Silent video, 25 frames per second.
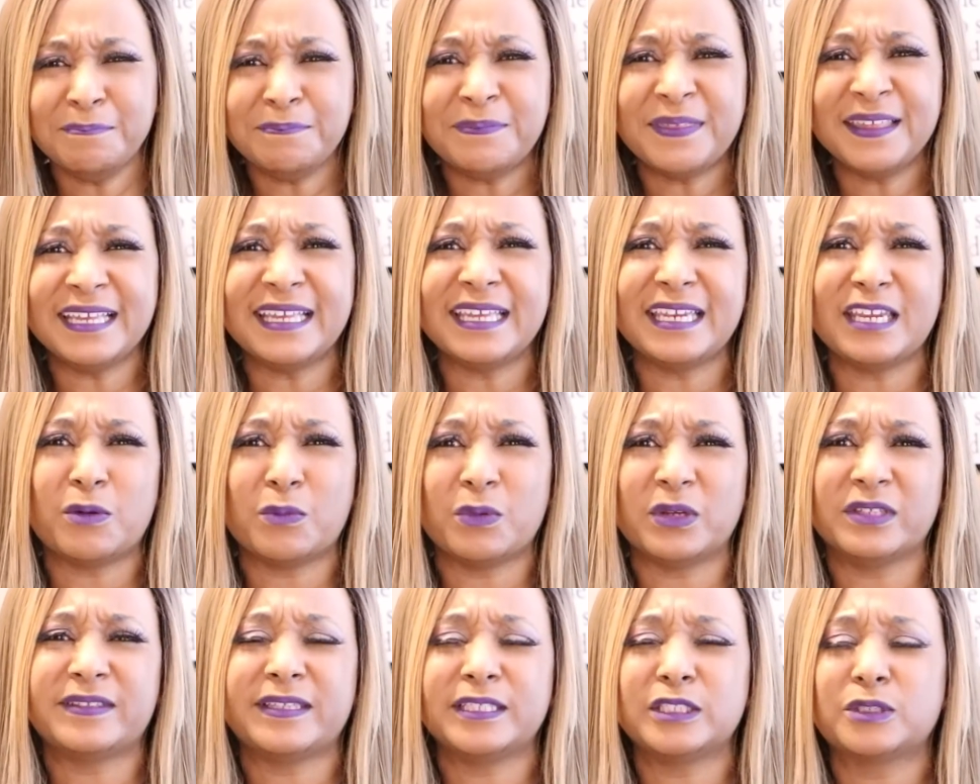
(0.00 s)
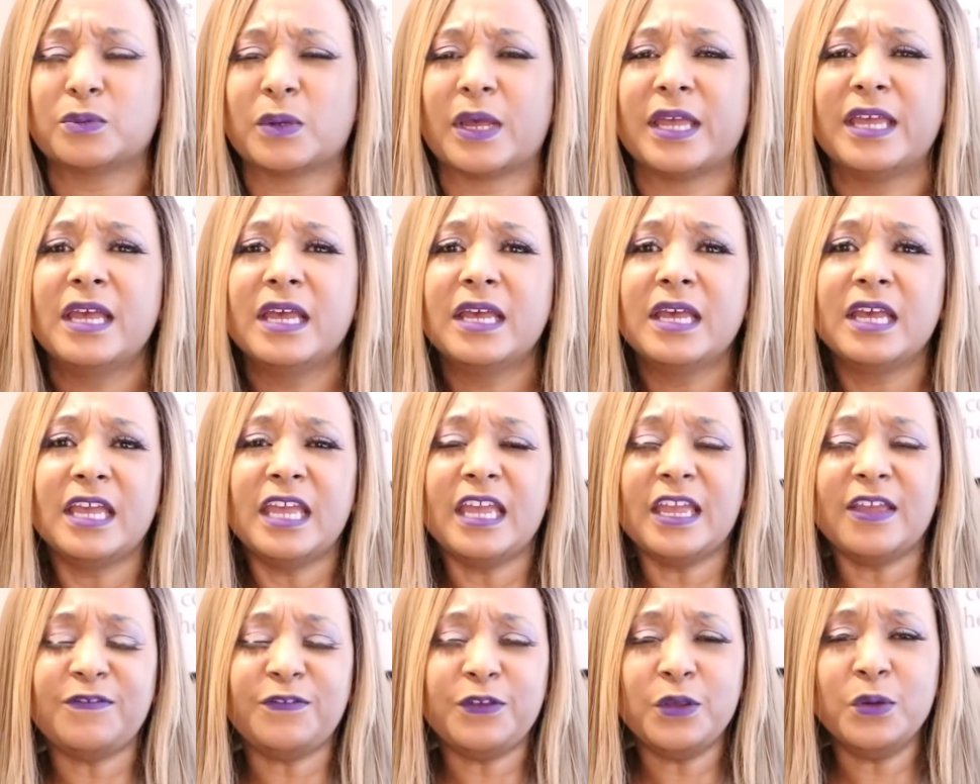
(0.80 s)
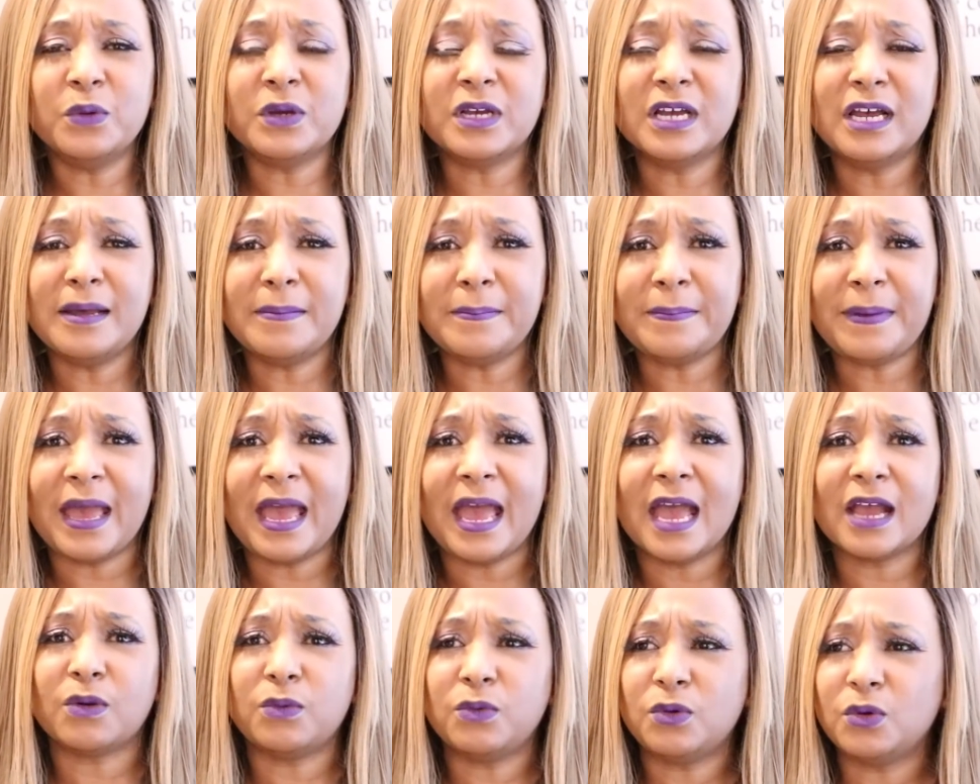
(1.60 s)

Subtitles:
thinking it went this way. "If you come back,